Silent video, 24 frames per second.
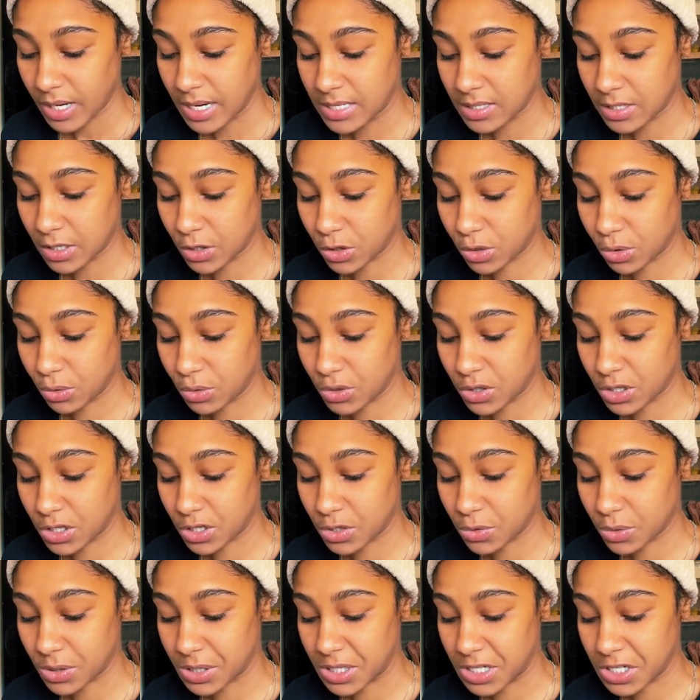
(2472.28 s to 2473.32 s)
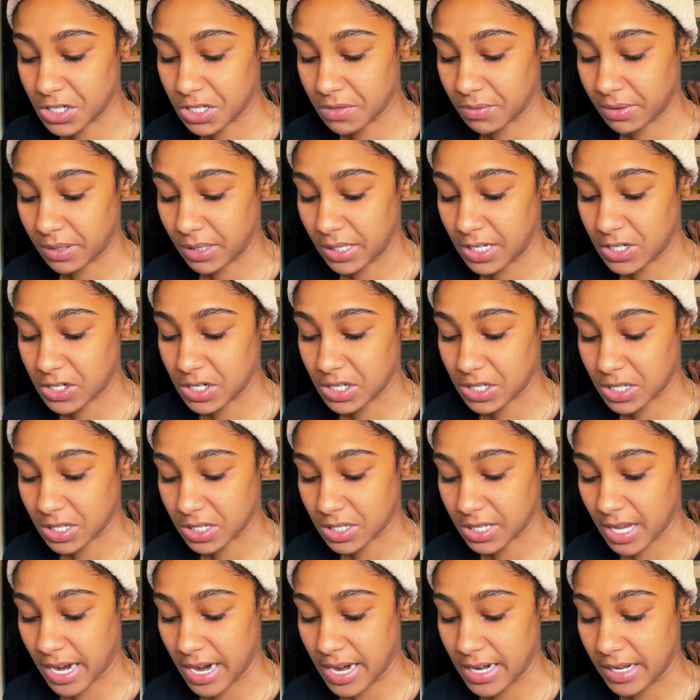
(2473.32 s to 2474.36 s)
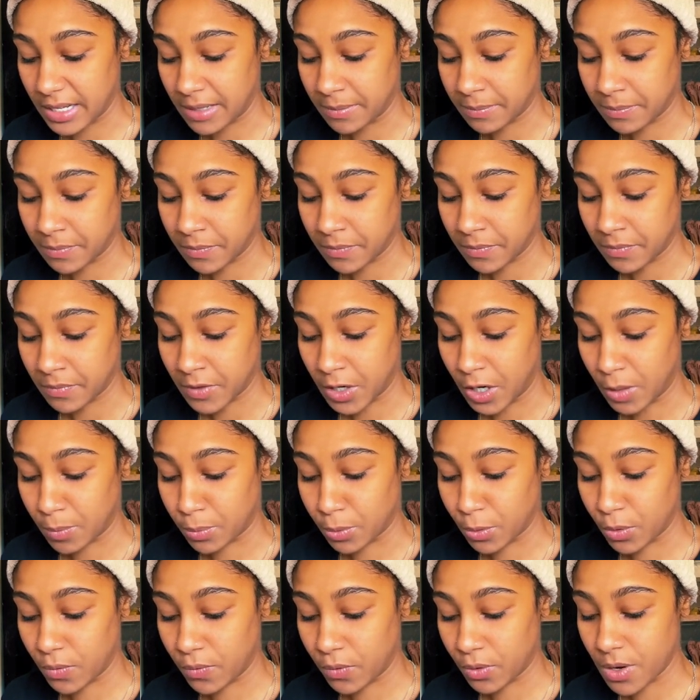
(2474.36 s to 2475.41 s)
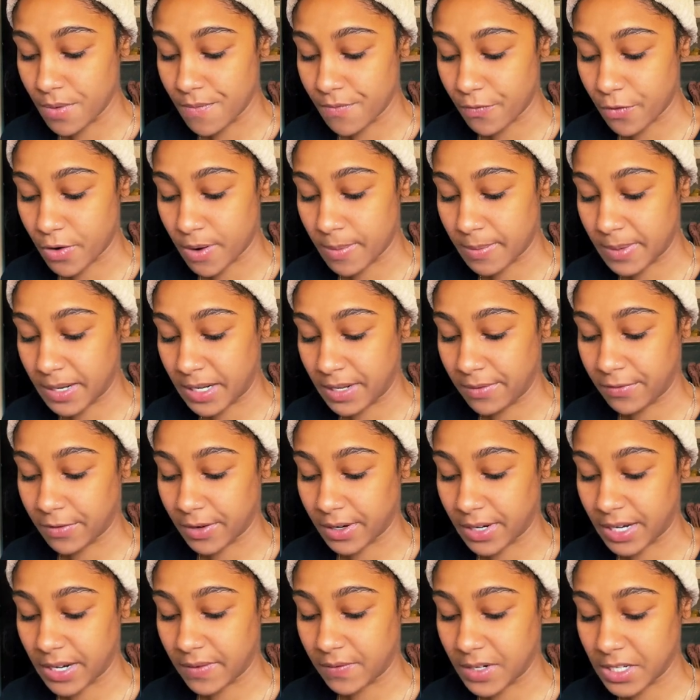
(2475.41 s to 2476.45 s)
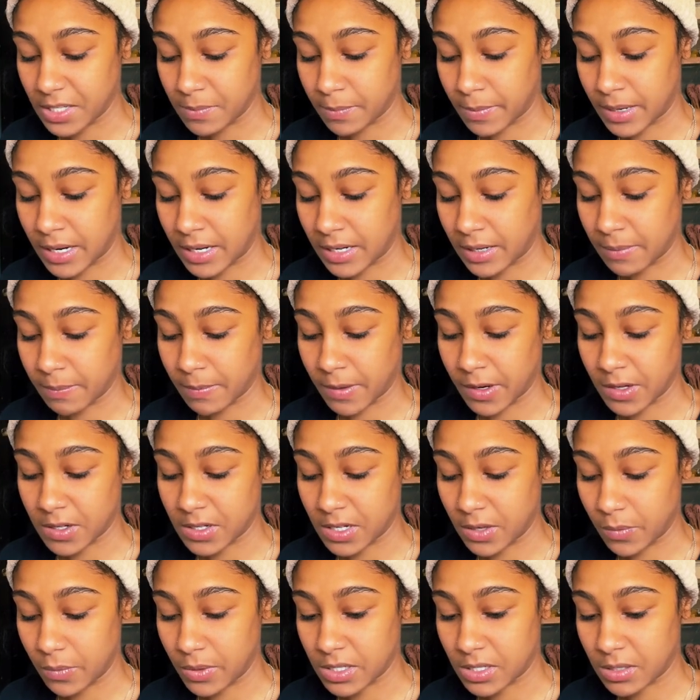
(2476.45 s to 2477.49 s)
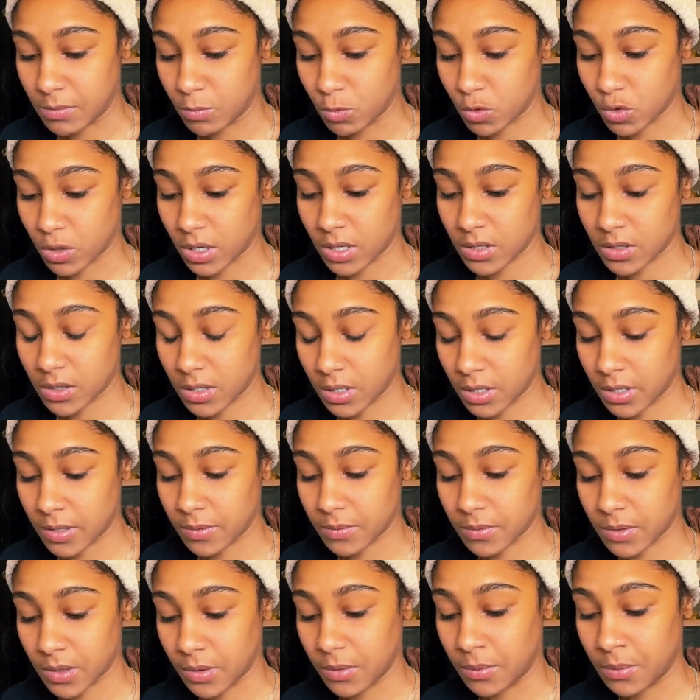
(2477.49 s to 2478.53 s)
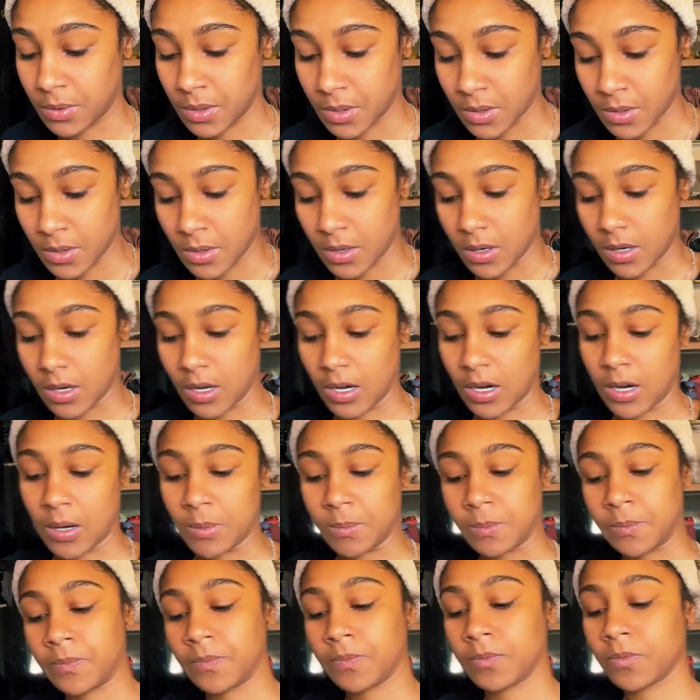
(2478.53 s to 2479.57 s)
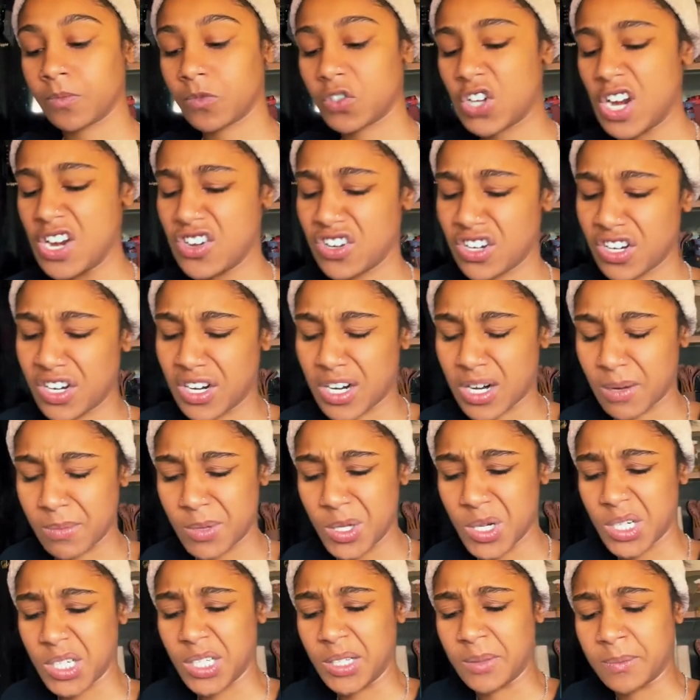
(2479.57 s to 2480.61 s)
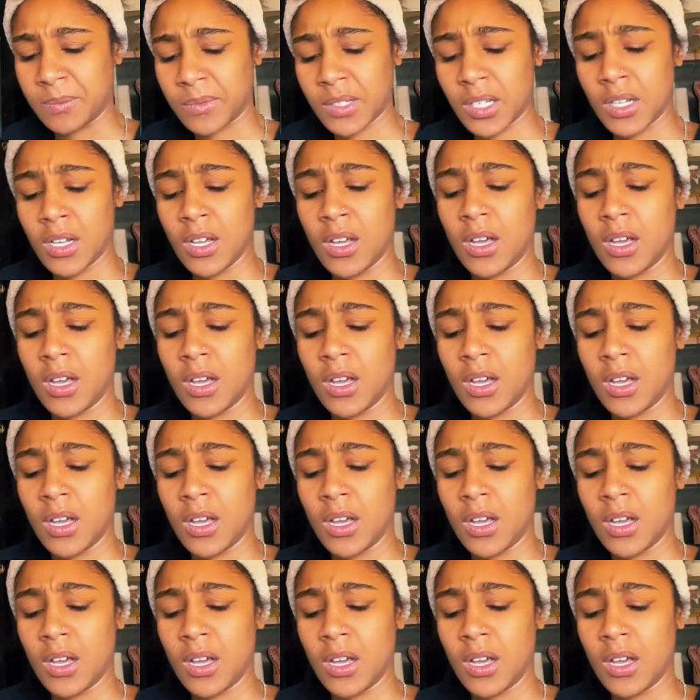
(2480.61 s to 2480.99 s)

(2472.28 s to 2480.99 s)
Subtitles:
Institutions, tradition, religion, society, approval, conformity, forgiveness, bondage, mercy, wisdom, trust here. So changing your community.